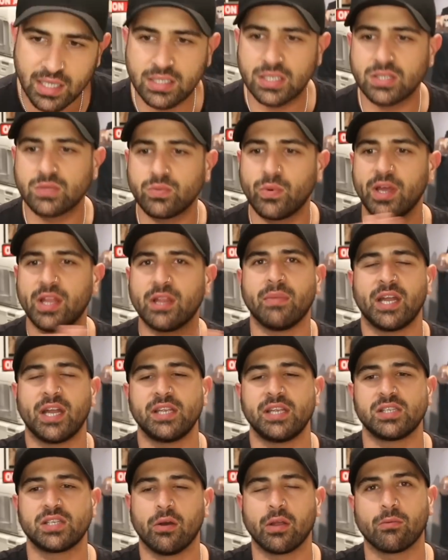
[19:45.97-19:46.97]
This is where the
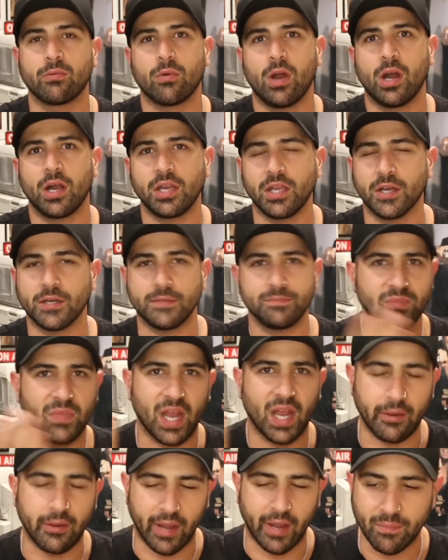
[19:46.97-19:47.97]
money's going right here.
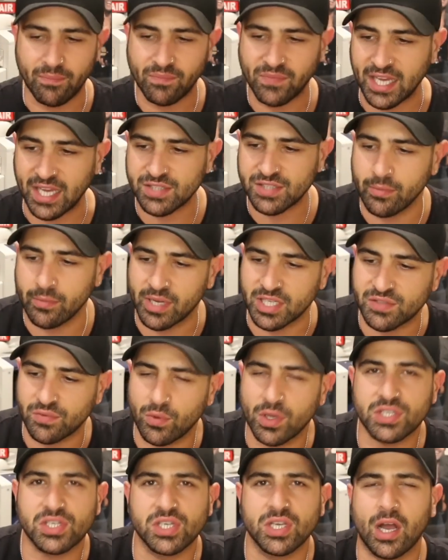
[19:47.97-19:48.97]
Anyway, thanks very much for
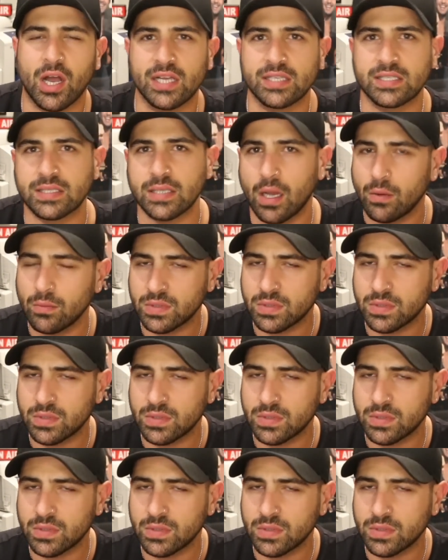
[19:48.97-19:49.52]
watching, guys.